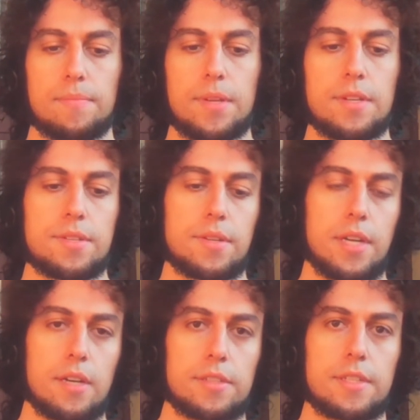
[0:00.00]
Peterson
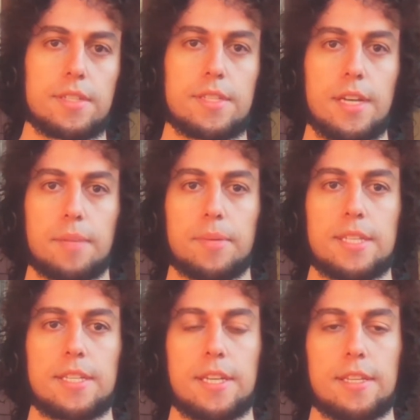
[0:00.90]
countenanced that by
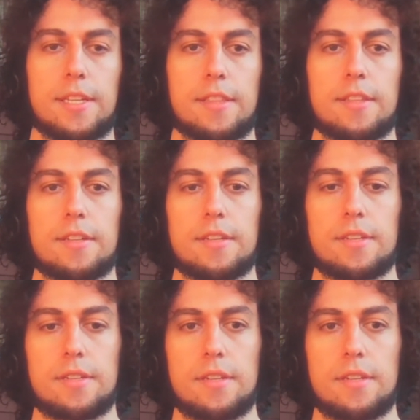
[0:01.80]
saying that the